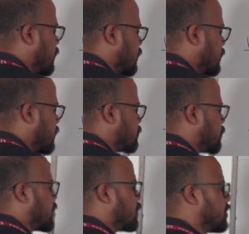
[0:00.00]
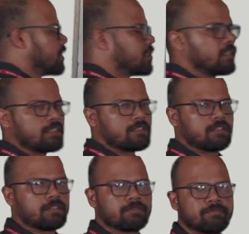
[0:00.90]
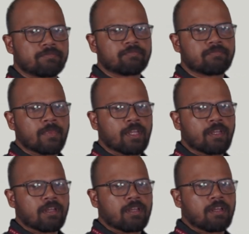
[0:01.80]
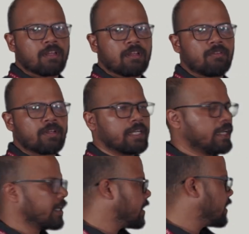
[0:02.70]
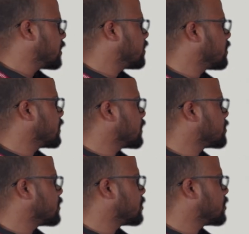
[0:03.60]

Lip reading: this part, this resistor. We can neglect the resistor